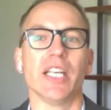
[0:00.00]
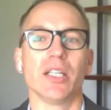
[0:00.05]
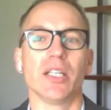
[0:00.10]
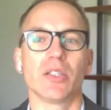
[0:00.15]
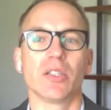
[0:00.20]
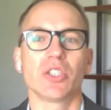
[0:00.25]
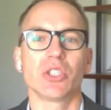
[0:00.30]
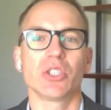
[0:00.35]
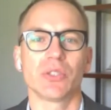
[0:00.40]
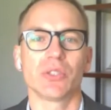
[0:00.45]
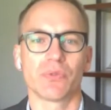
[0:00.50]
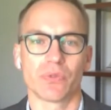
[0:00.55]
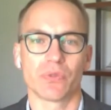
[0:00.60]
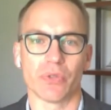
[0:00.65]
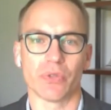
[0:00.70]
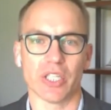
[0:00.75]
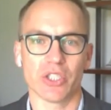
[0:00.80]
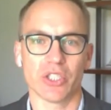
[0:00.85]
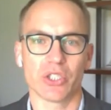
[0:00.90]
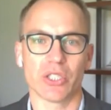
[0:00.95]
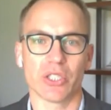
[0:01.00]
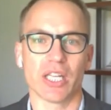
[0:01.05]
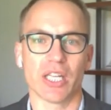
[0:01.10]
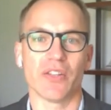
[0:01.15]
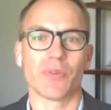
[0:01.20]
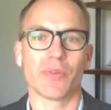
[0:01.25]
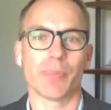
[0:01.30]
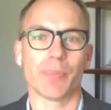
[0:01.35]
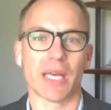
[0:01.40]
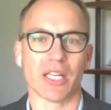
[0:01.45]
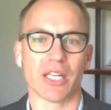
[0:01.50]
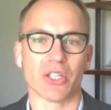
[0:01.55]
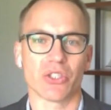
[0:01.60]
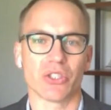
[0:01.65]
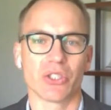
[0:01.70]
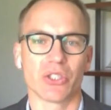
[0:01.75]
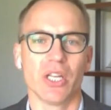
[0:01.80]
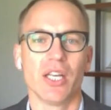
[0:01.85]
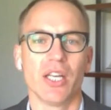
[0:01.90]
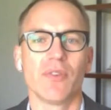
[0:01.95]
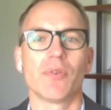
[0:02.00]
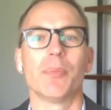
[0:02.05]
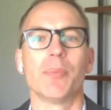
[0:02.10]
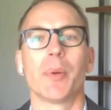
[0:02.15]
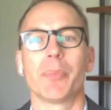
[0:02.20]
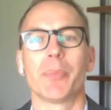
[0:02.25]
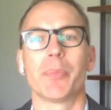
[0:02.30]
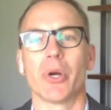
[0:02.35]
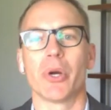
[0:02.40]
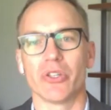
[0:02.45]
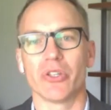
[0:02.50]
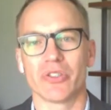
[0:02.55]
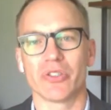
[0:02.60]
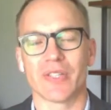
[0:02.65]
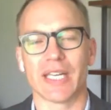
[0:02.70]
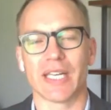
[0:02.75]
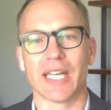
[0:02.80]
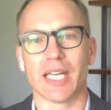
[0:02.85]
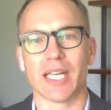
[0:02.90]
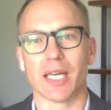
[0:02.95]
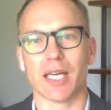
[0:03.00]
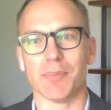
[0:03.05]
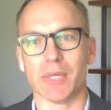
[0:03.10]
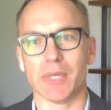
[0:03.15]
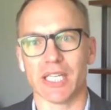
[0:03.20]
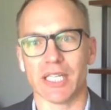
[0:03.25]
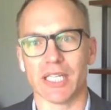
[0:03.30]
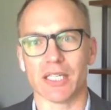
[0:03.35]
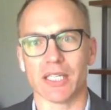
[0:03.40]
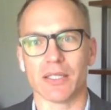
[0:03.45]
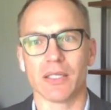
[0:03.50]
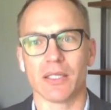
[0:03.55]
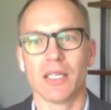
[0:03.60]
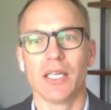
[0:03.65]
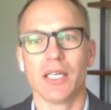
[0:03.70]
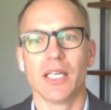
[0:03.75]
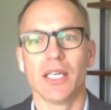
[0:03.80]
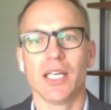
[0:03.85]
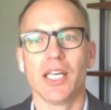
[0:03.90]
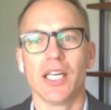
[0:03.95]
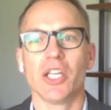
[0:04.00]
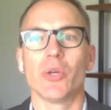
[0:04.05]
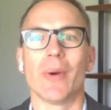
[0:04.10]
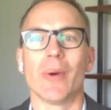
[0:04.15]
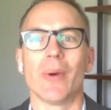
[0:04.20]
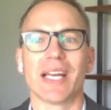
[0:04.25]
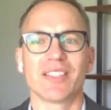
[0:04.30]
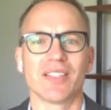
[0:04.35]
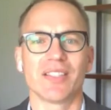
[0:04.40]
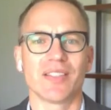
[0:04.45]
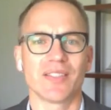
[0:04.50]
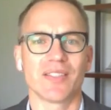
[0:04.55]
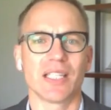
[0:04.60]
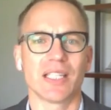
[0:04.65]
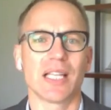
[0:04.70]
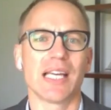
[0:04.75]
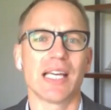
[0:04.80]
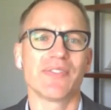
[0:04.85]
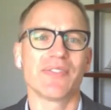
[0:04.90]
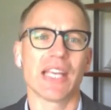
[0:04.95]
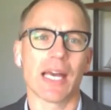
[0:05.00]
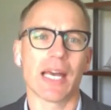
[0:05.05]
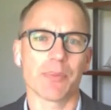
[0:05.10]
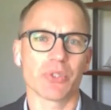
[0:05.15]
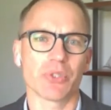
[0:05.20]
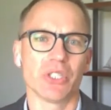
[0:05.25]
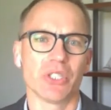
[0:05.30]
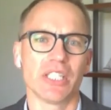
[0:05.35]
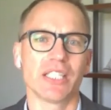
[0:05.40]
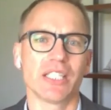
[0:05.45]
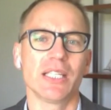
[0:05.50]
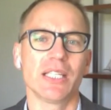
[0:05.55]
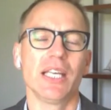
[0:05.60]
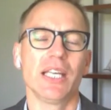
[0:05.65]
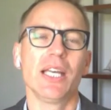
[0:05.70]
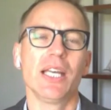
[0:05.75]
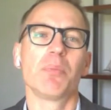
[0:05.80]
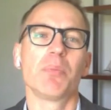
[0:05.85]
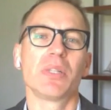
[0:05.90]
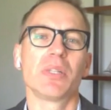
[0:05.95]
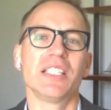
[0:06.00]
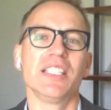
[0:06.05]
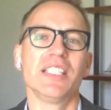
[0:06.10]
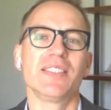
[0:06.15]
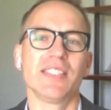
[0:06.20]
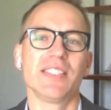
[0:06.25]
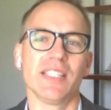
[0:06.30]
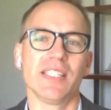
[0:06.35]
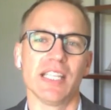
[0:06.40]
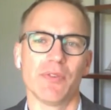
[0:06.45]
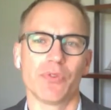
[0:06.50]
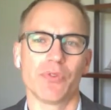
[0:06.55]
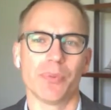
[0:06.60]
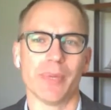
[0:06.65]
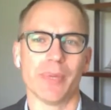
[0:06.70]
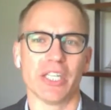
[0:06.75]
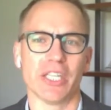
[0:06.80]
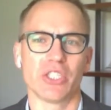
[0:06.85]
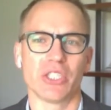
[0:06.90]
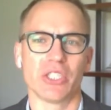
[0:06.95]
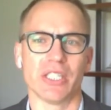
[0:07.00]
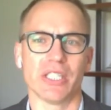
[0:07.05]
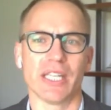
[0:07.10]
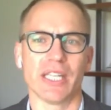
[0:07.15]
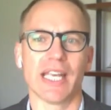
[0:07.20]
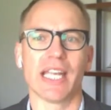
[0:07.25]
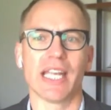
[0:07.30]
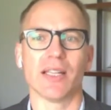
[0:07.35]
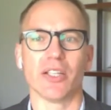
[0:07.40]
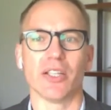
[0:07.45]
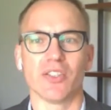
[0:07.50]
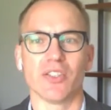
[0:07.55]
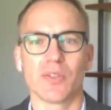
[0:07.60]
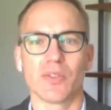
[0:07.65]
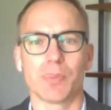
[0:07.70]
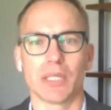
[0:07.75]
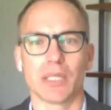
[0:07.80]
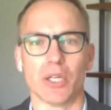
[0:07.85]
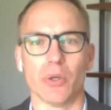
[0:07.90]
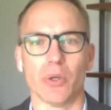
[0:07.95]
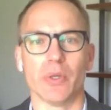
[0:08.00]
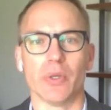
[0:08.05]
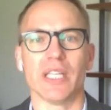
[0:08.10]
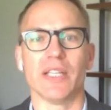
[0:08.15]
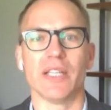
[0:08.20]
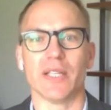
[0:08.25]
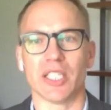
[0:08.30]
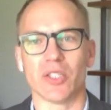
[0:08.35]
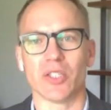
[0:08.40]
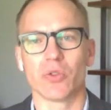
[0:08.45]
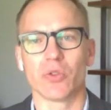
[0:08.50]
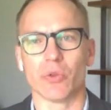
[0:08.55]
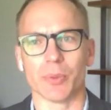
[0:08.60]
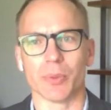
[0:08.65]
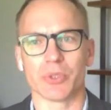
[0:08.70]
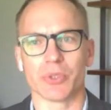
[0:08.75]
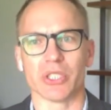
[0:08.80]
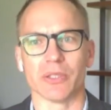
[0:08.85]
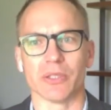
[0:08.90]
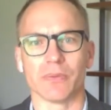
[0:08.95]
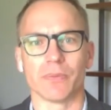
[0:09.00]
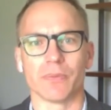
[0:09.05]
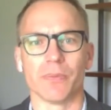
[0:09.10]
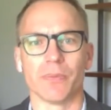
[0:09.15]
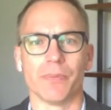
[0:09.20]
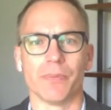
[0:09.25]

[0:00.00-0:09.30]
English, French, and Spanish from our partners at AI Media. To access the live captioning, please see the information and links below in the description.